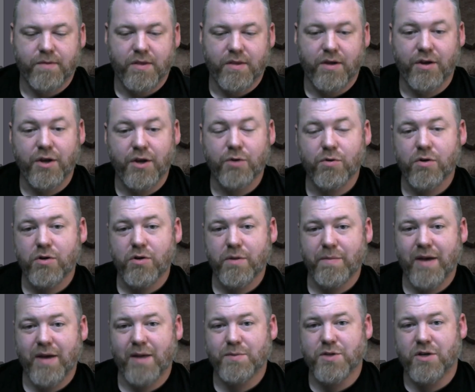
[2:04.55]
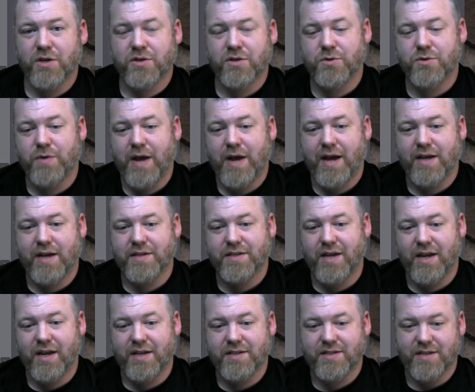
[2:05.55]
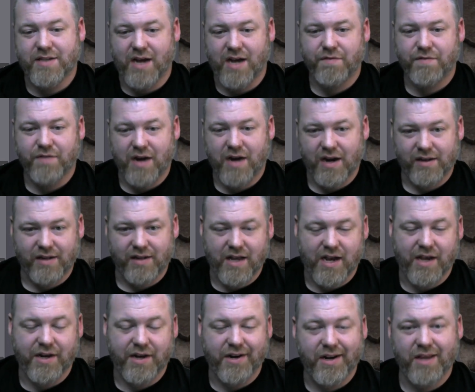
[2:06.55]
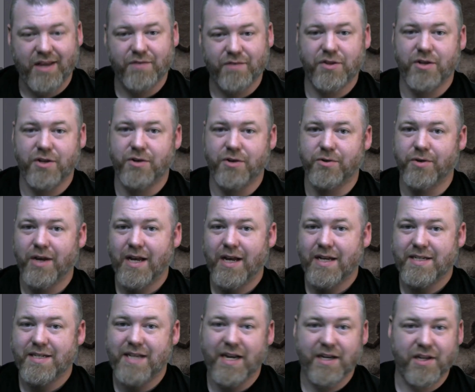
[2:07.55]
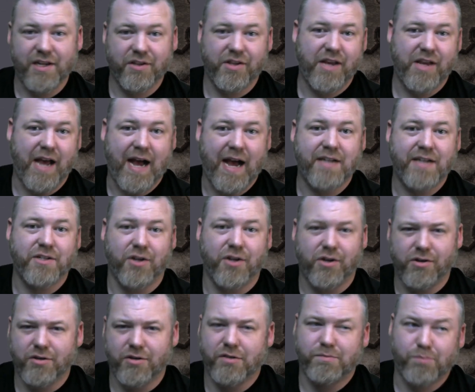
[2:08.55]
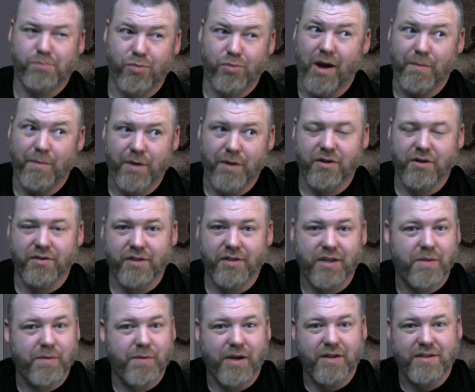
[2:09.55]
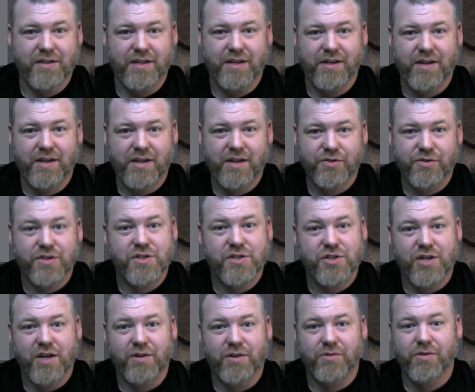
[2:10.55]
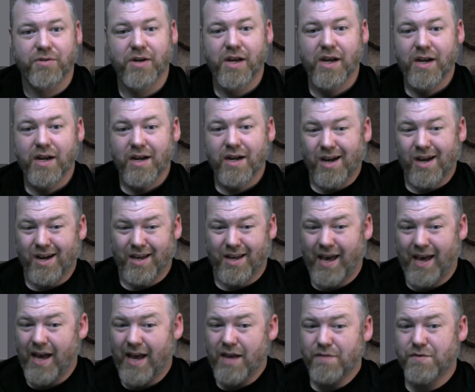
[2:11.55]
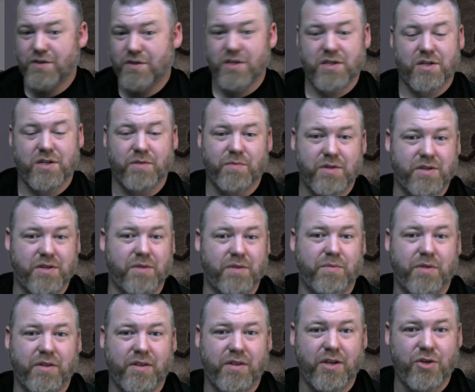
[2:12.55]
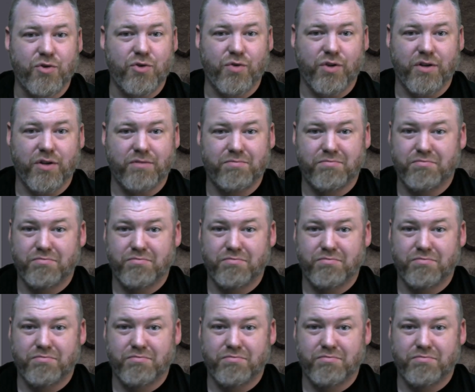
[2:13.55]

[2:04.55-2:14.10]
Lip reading: Now, Heroic Maps also has a sci-fi line, and even though technically I talk primarily about D&D on this channel, a cave system is something that you could